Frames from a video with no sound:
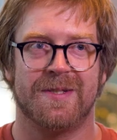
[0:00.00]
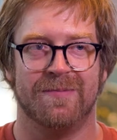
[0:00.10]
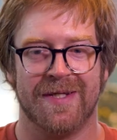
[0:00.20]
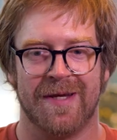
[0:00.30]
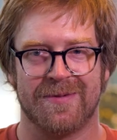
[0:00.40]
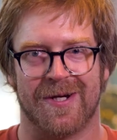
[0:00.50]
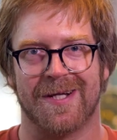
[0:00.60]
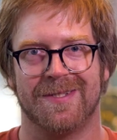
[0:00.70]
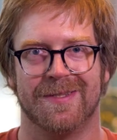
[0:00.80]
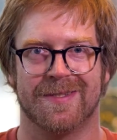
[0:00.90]
To me,
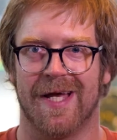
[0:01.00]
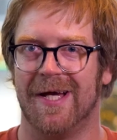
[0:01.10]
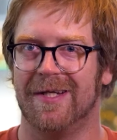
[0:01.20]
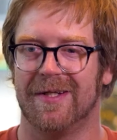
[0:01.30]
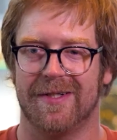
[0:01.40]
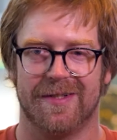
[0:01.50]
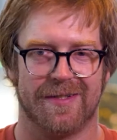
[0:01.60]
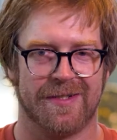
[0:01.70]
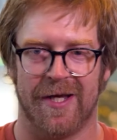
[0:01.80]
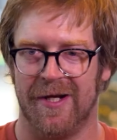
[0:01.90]
abstractions that
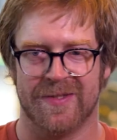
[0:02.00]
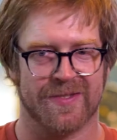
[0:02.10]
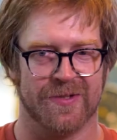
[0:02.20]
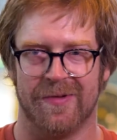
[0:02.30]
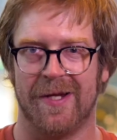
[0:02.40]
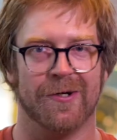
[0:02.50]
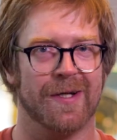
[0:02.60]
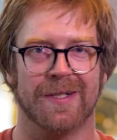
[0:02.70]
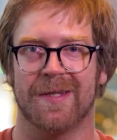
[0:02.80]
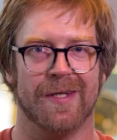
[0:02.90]
kind of
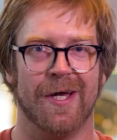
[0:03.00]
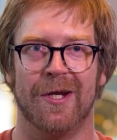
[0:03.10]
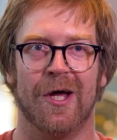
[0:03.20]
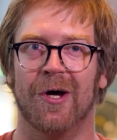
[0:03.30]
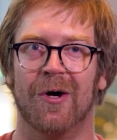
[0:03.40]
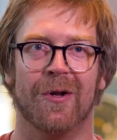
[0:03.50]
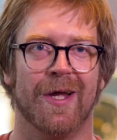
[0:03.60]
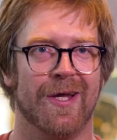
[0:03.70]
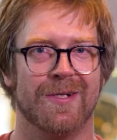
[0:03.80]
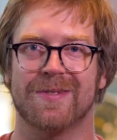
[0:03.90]
surrendering to the unknown
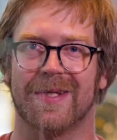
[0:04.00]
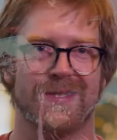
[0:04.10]
and just